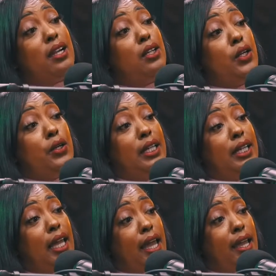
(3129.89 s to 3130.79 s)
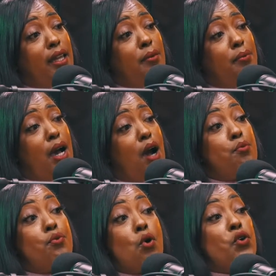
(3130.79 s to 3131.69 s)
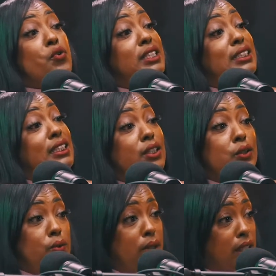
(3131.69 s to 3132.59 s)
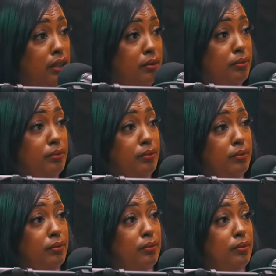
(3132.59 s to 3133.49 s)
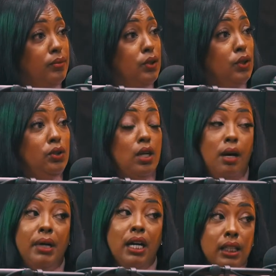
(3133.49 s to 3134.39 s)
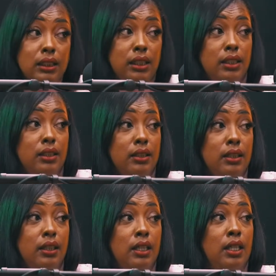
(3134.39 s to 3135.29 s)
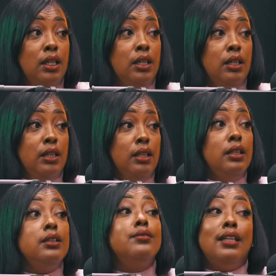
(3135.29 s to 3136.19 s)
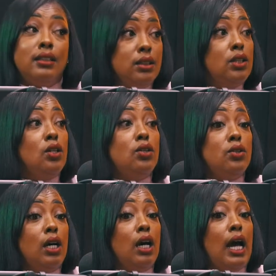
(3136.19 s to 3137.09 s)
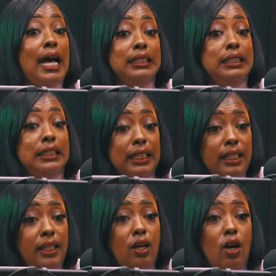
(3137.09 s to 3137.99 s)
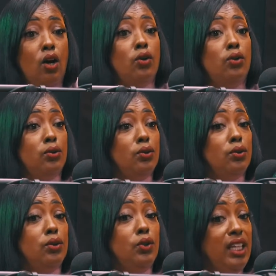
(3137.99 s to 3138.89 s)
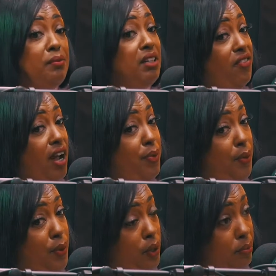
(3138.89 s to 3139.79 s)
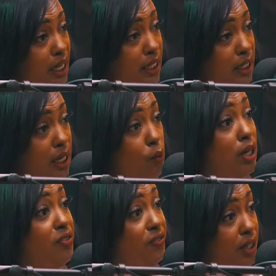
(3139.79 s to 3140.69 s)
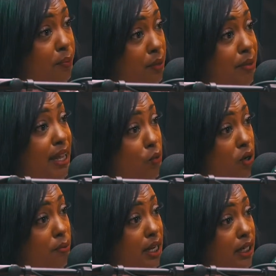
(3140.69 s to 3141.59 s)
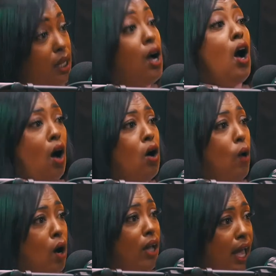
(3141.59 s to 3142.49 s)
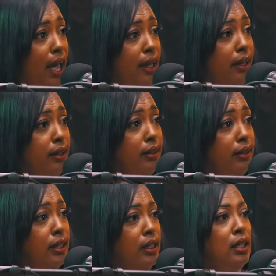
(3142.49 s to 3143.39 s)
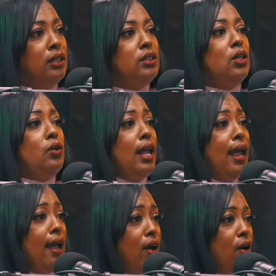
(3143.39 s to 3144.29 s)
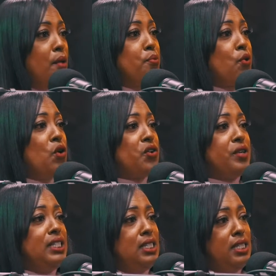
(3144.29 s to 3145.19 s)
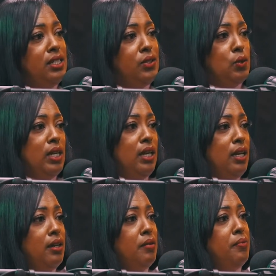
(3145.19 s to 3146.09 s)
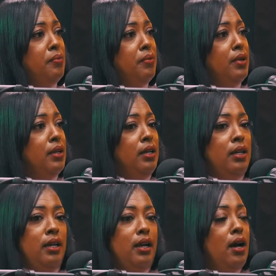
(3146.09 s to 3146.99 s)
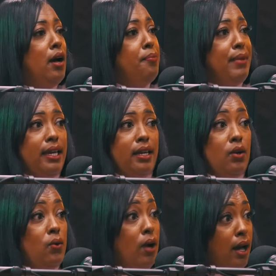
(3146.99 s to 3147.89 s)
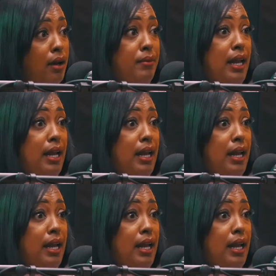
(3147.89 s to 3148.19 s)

I don't learn the game. I'm brokering deals with him. You, I'm a hustler. You seen it. So I seen it. Oh, you need me to find people with money that want to flip it and make more money. Oh, okay. I got it. So now I'm brokering deals with him I'm making guap.